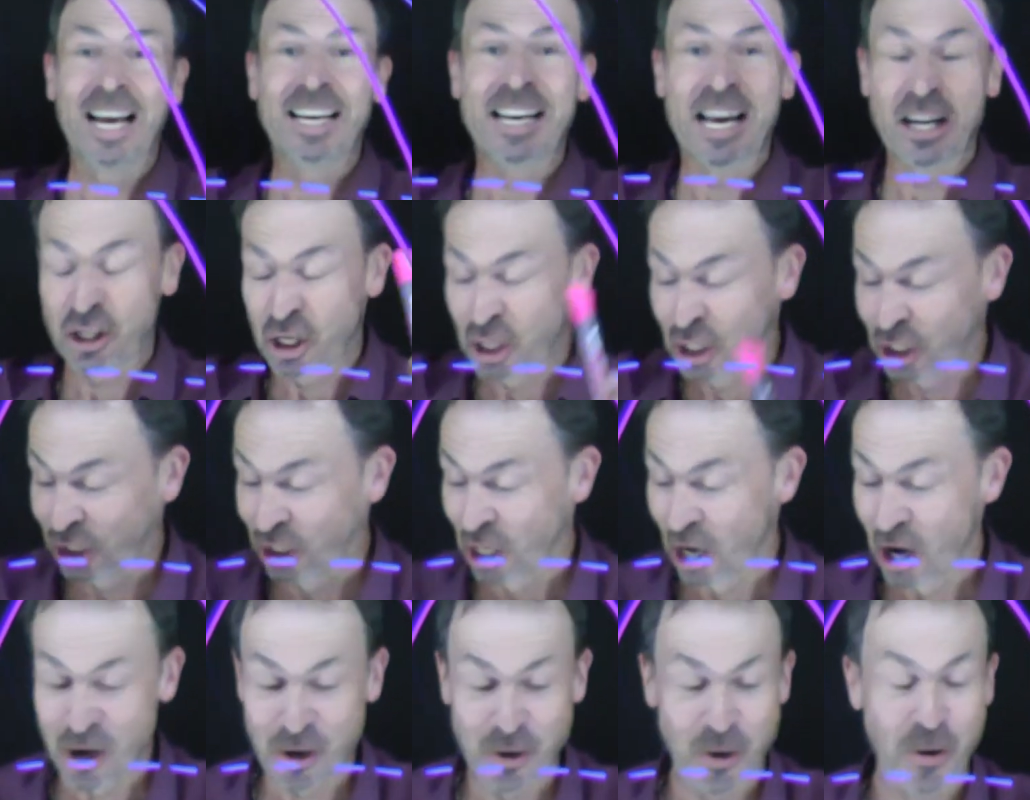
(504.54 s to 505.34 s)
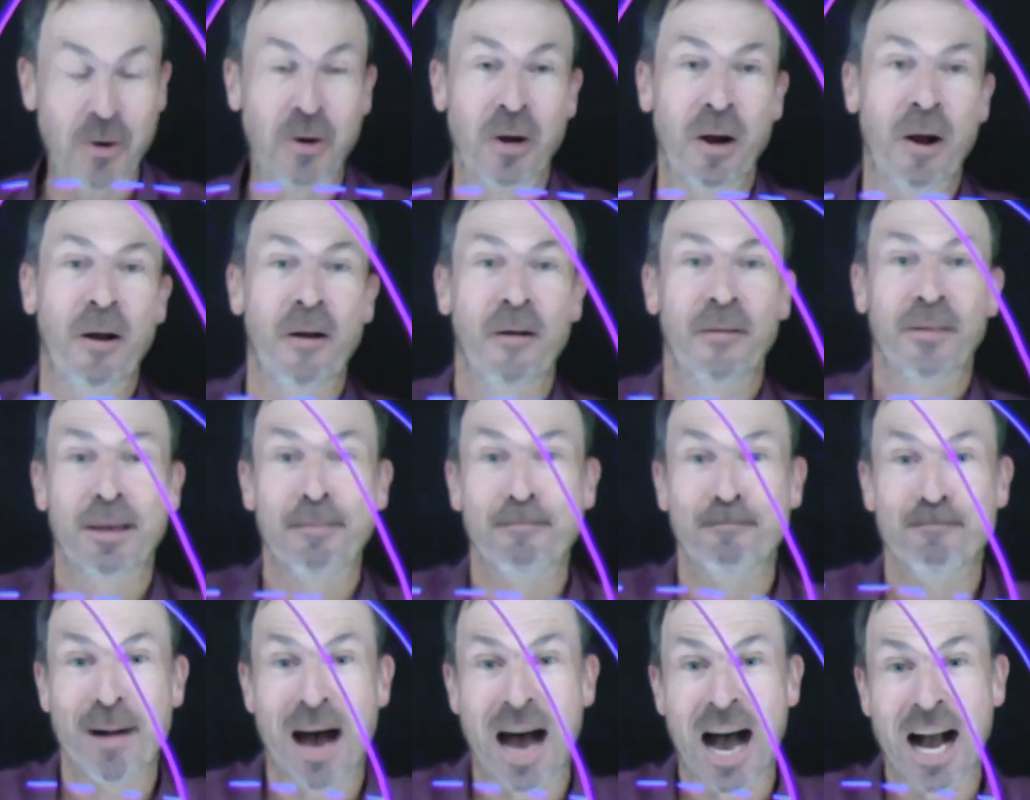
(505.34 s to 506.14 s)
can actually show you the
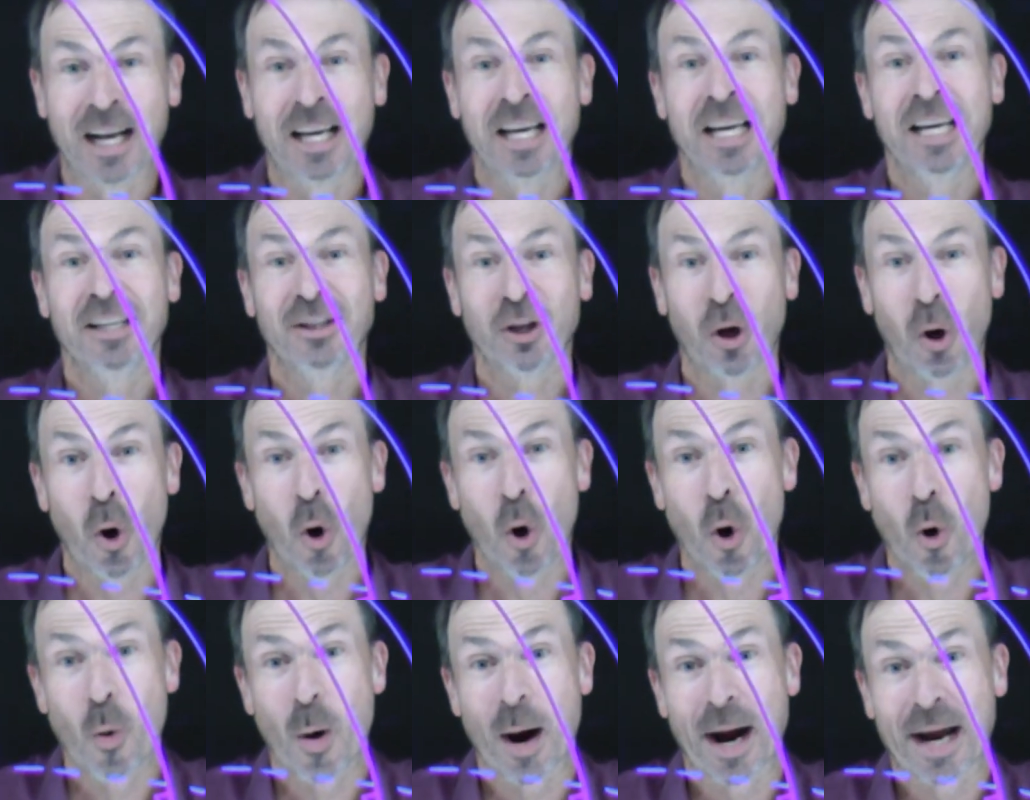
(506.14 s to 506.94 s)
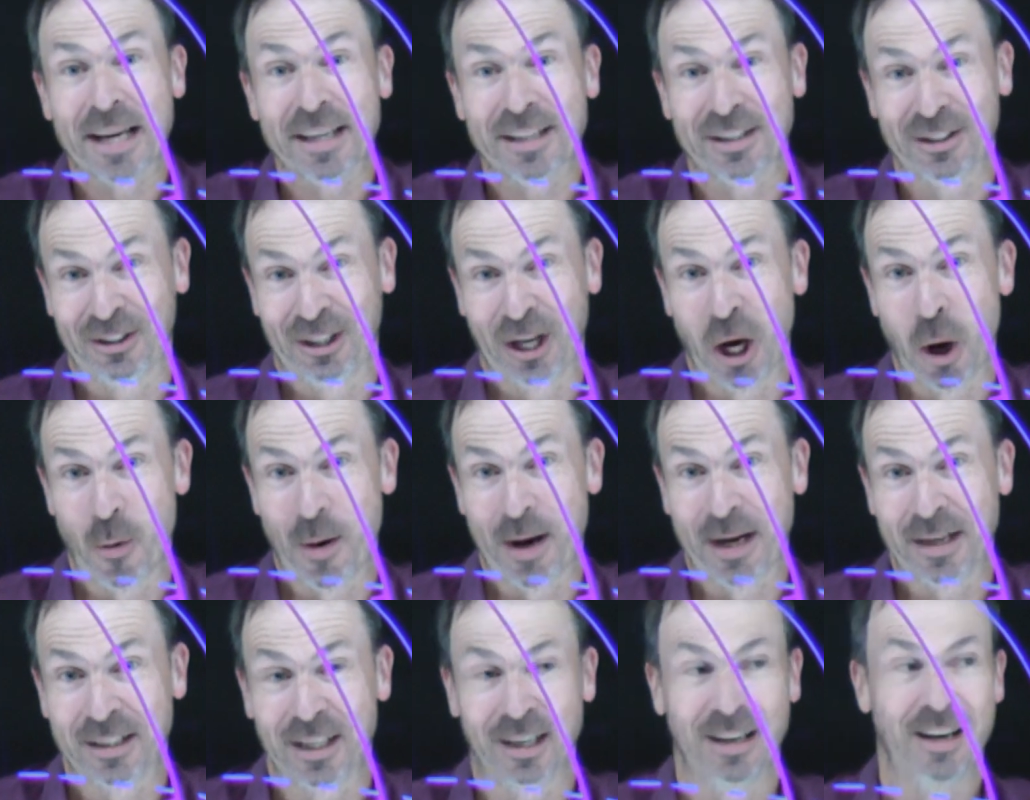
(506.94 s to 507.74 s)
marker is always
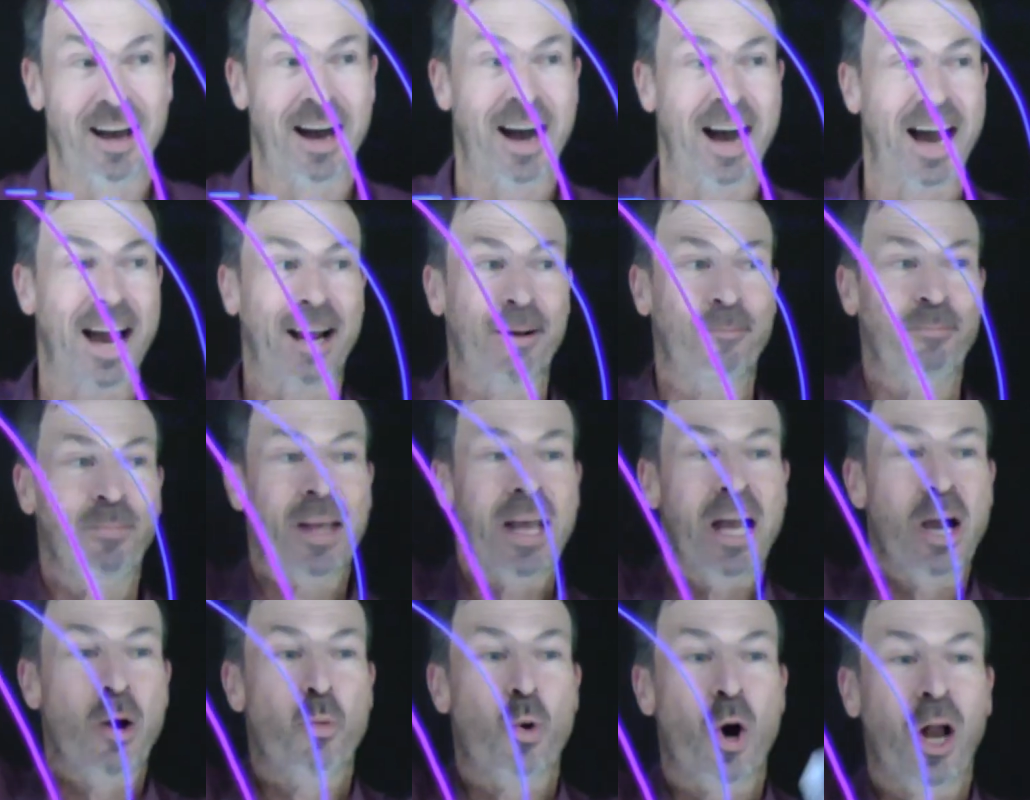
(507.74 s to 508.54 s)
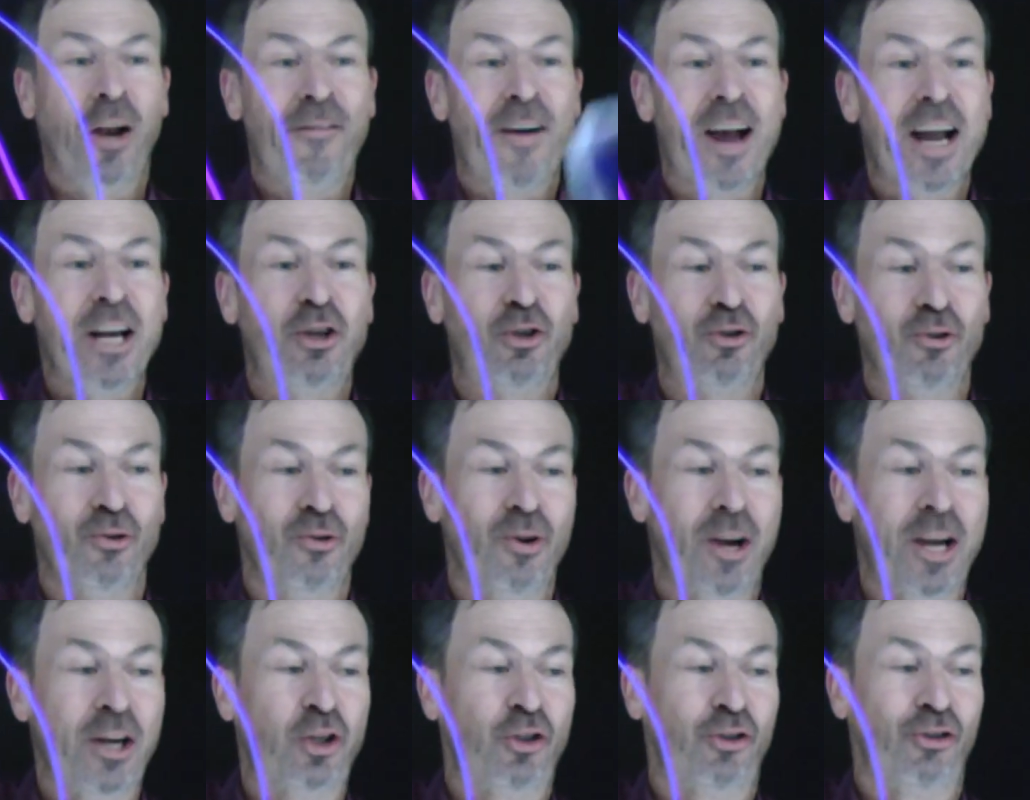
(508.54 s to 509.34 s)
going to lie. What if I
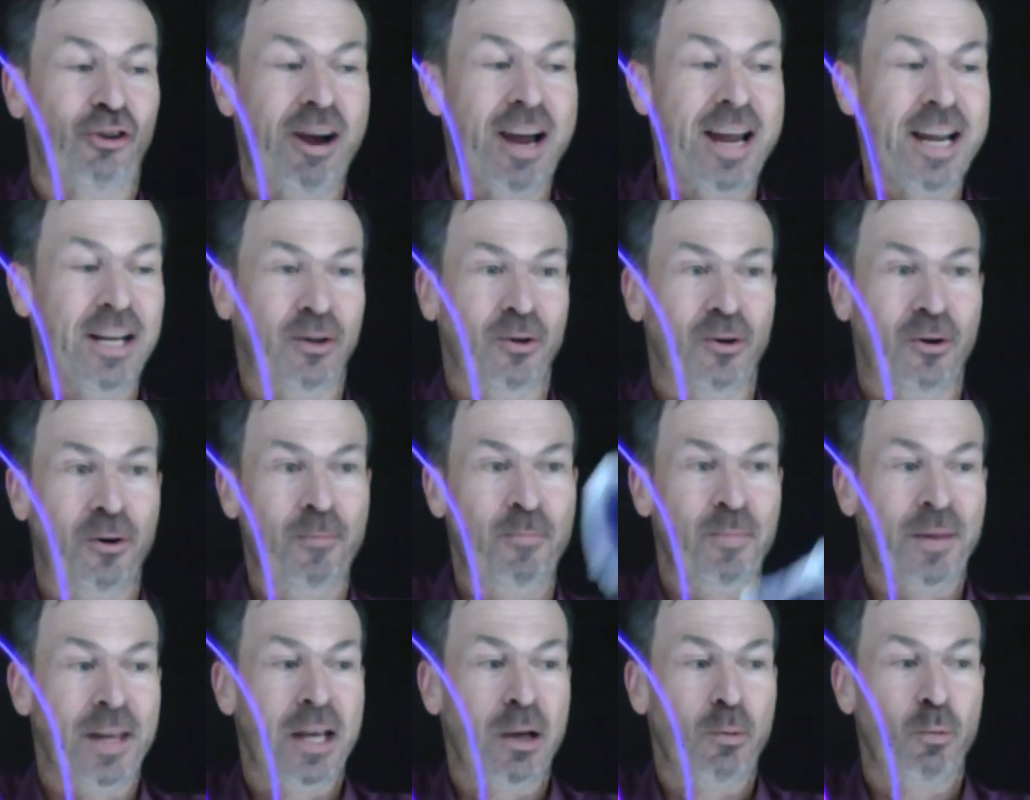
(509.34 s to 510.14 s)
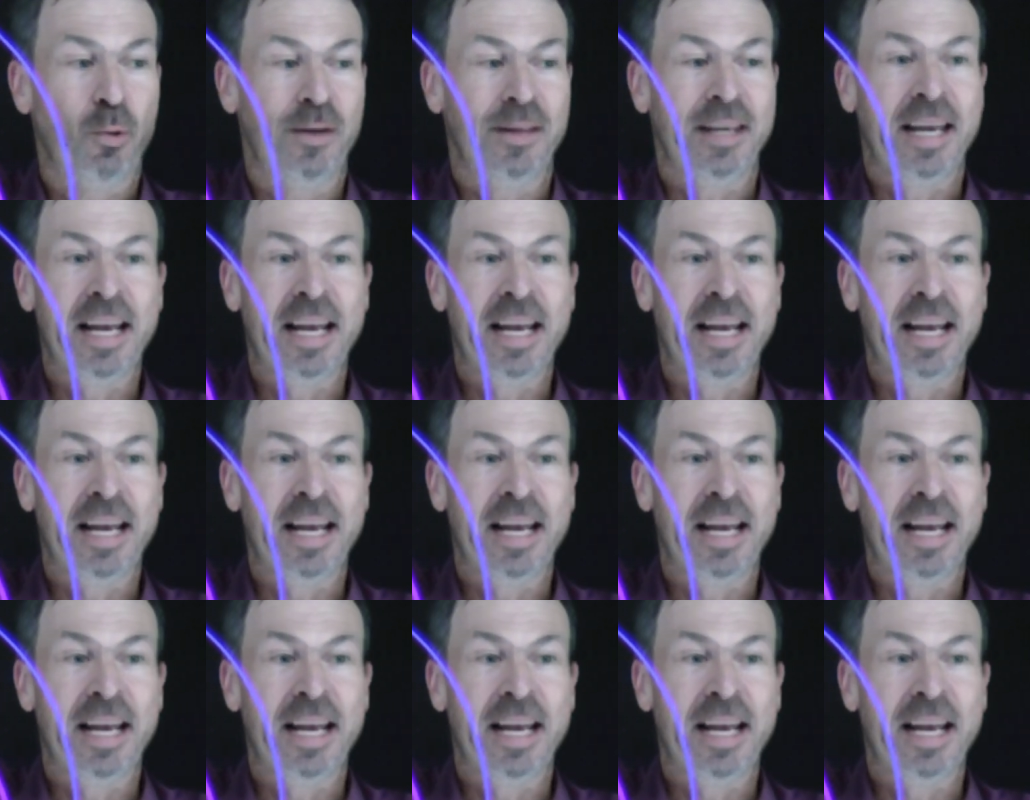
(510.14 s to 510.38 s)
drew a triangle with